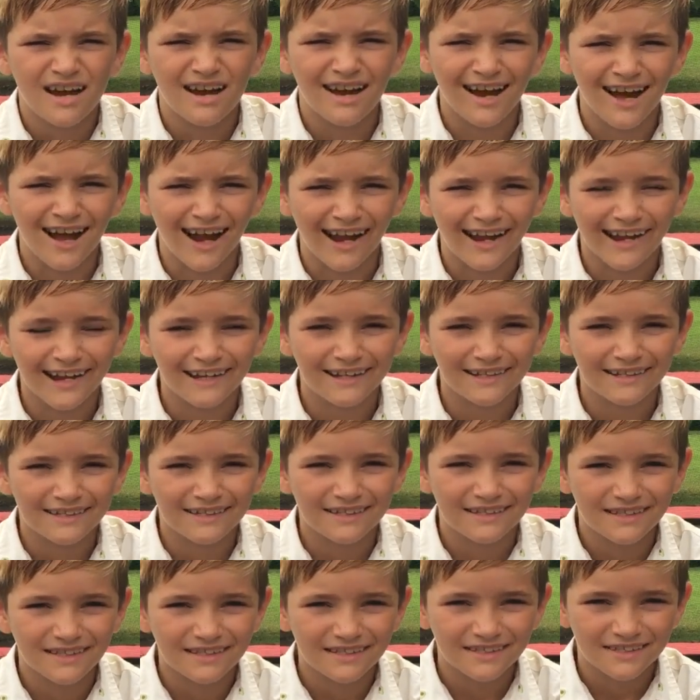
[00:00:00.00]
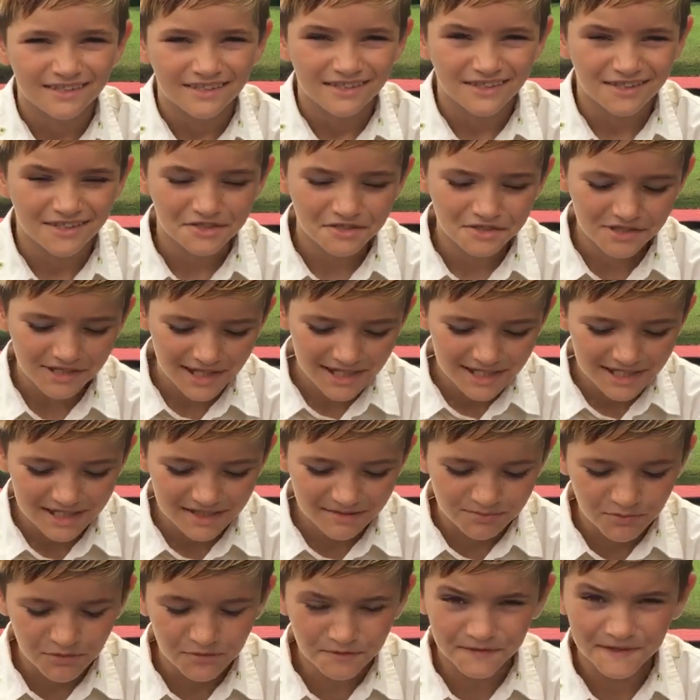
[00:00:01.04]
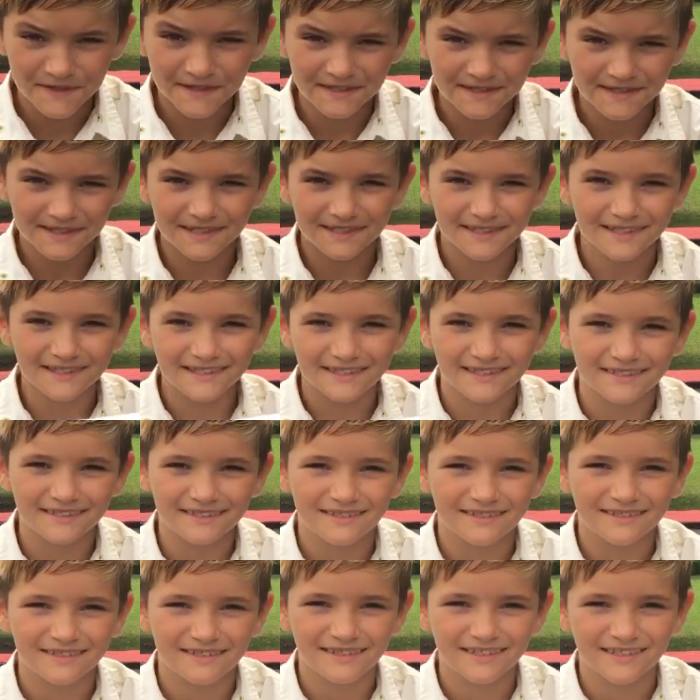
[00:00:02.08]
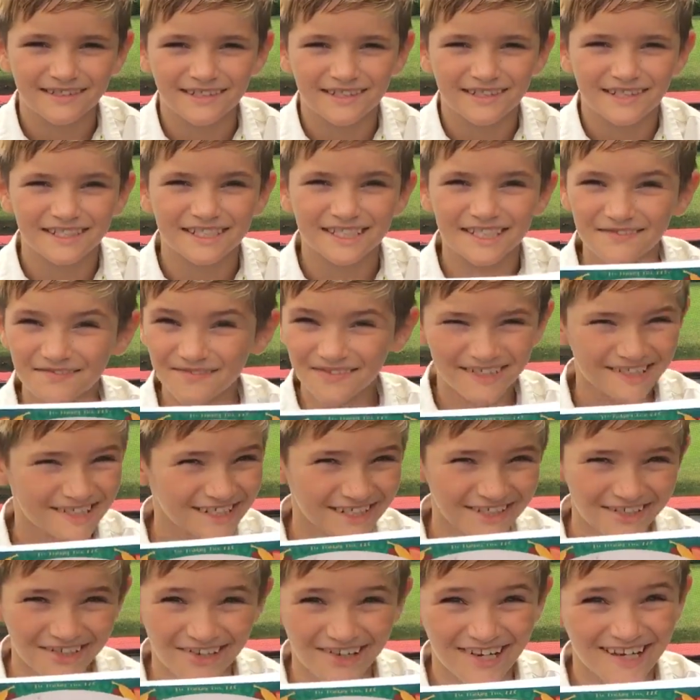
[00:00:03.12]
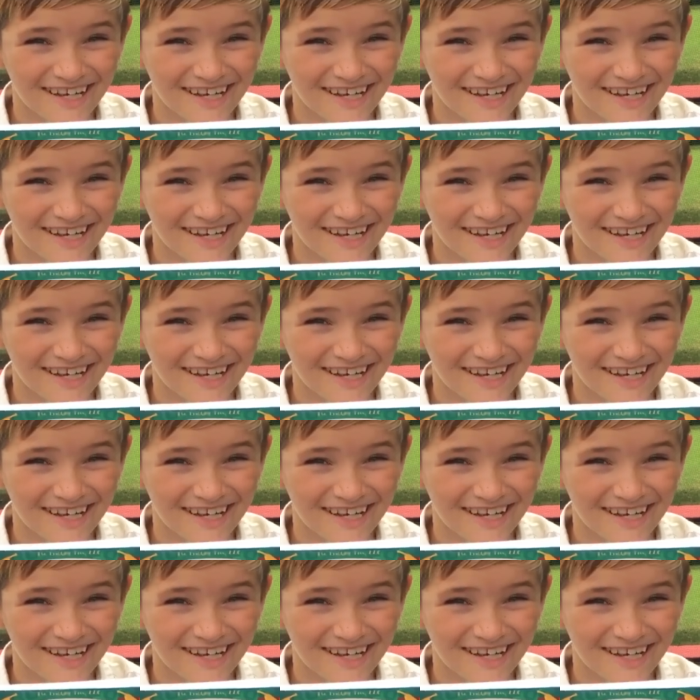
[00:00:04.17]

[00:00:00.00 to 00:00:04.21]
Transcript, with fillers: Hi, do you like smoothies? Because if you do,